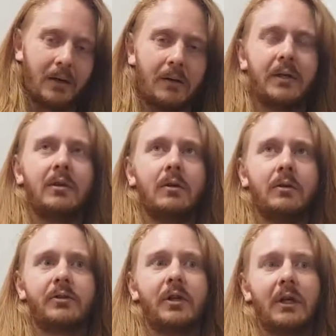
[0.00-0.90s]
all it
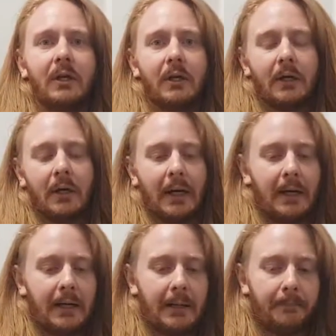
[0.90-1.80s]
does
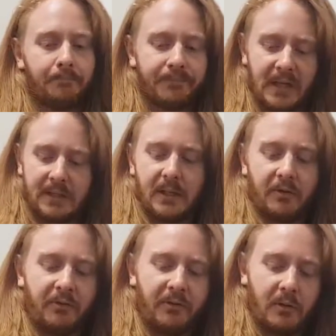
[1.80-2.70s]
is
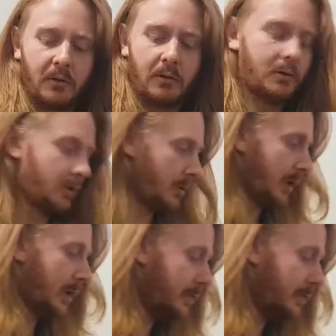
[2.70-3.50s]
if, okay,